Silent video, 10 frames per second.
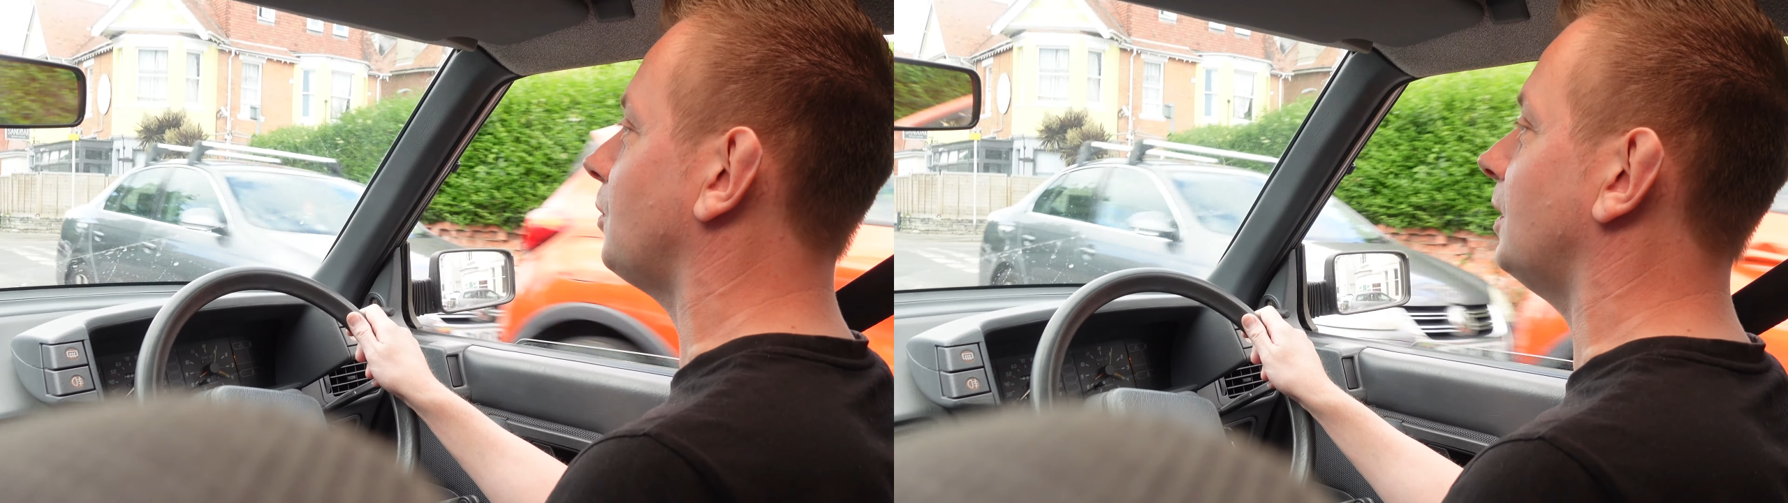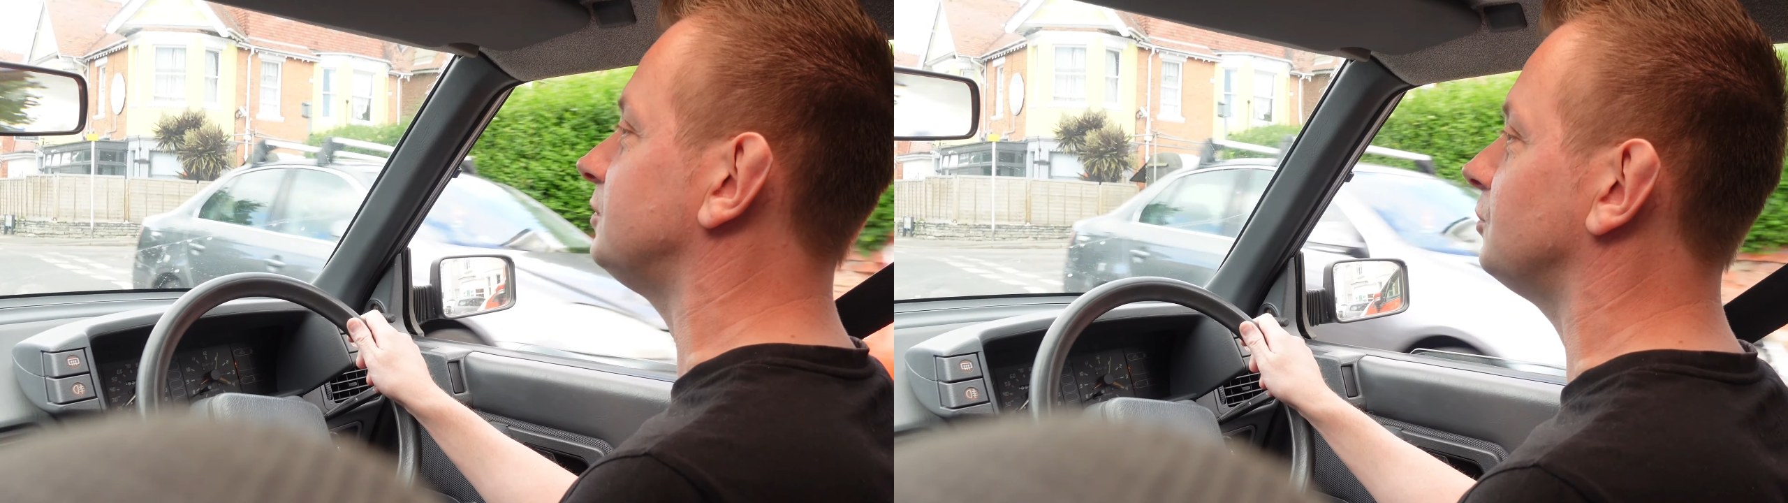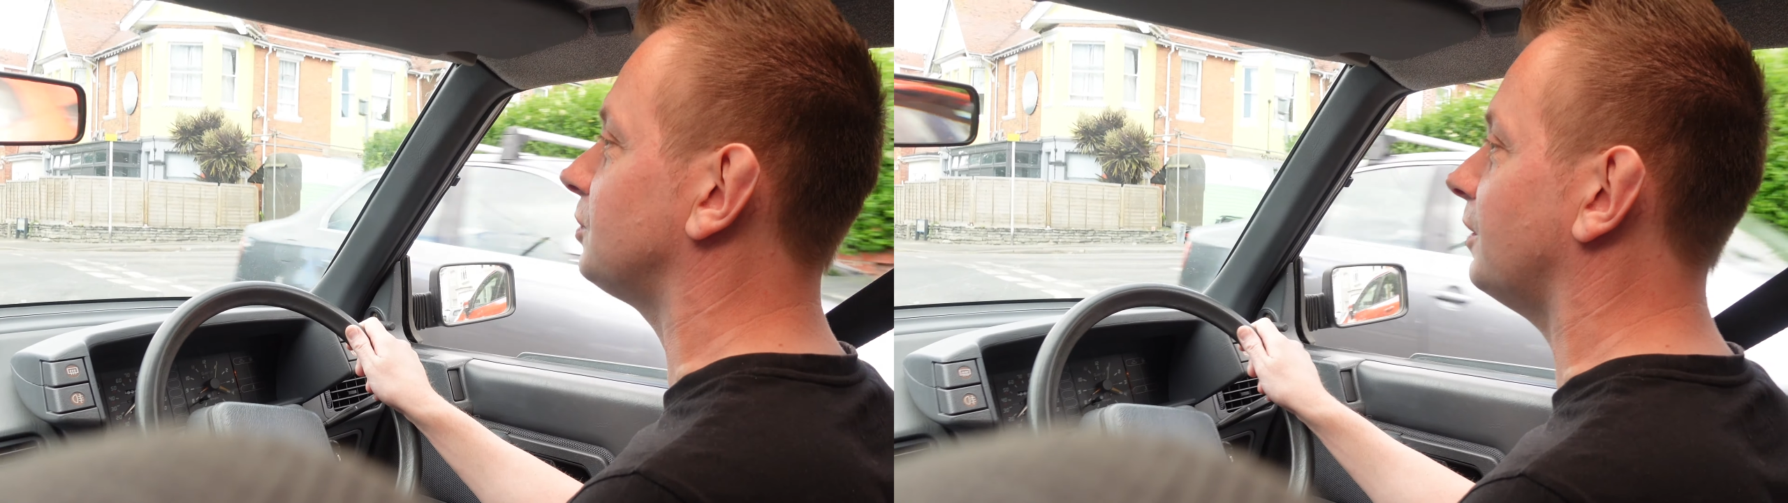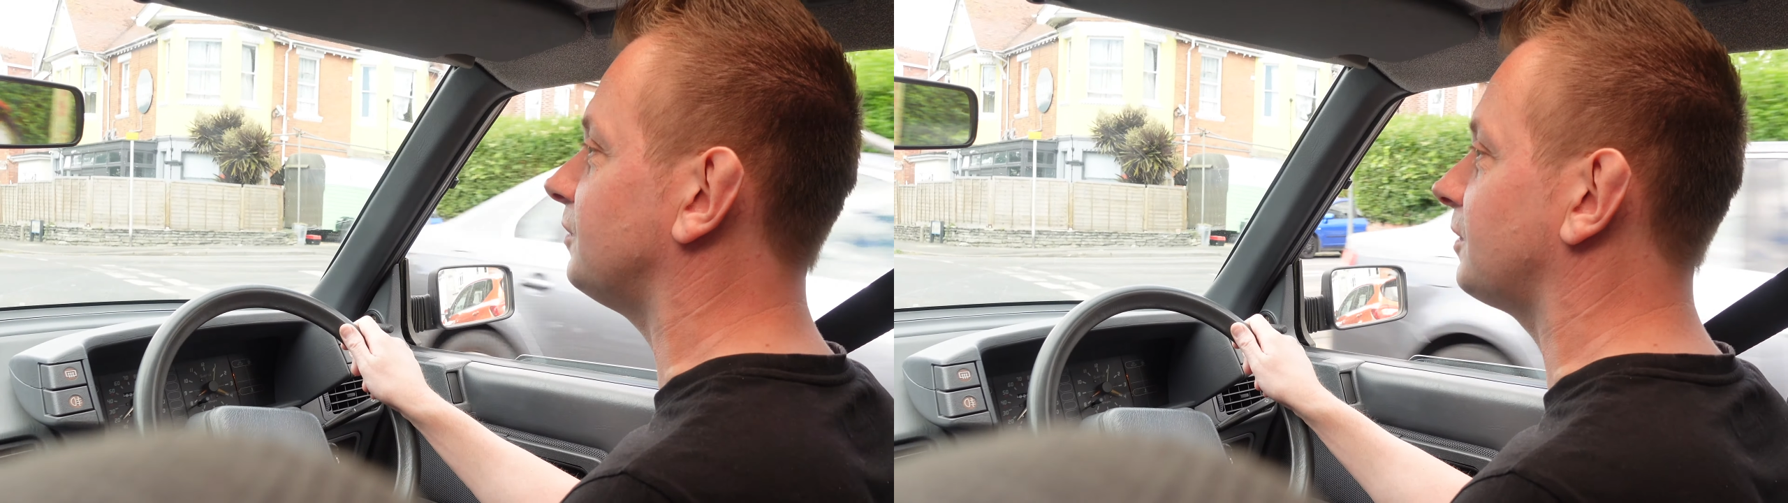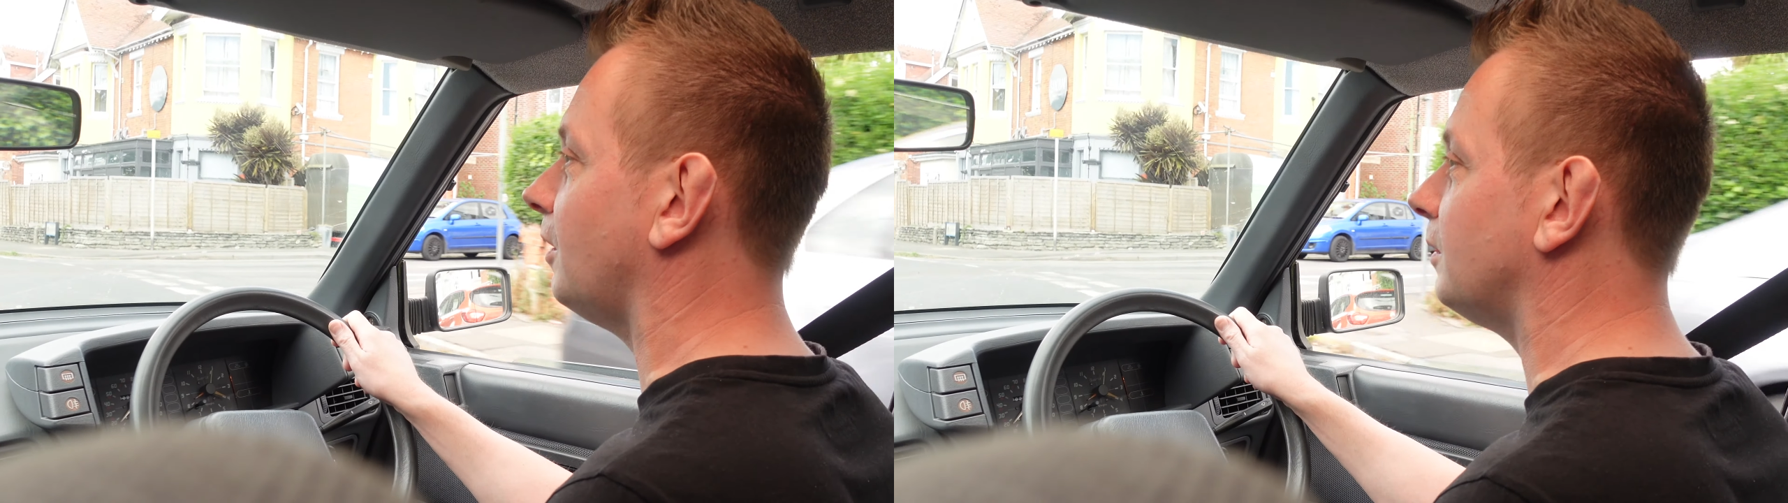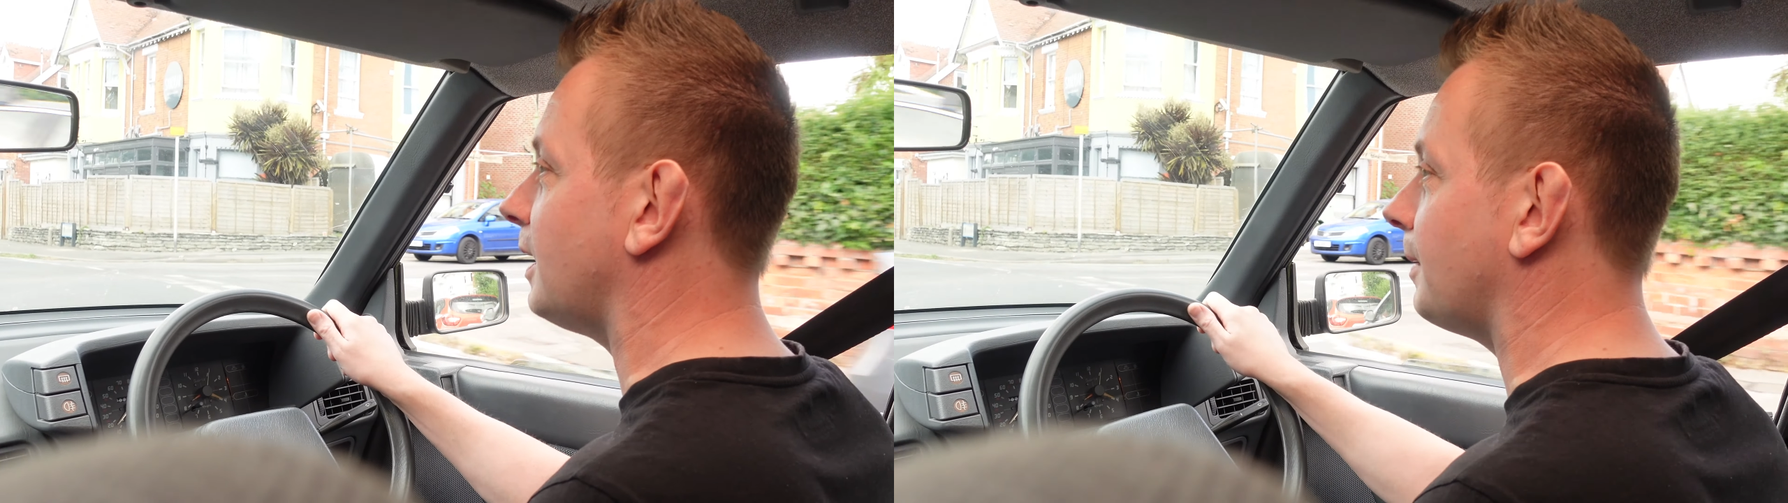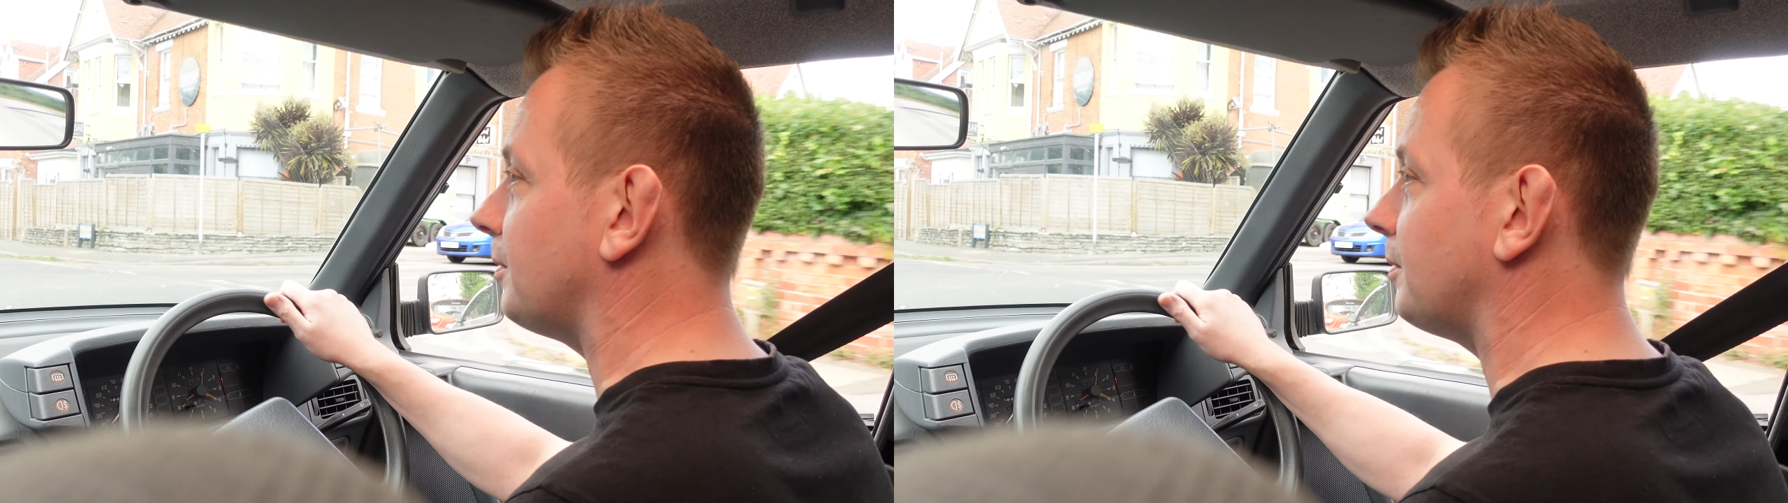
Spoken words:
quite a sought after car now.